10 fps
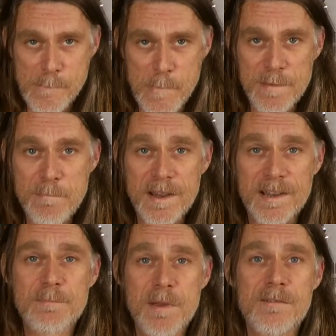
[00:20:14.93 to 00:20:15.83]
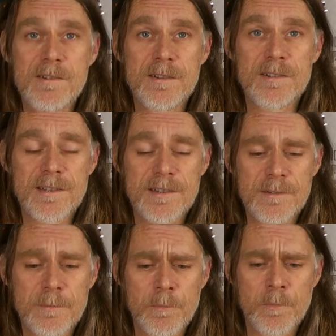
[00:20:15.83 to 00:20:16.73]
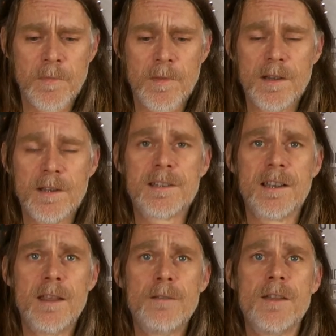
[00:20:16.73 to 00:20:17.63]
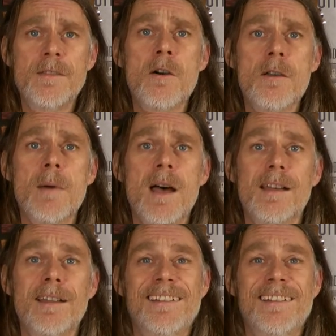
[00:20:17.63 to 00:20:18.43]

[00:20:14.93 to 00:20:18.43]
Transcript: But in my experience, it's a living nightmare.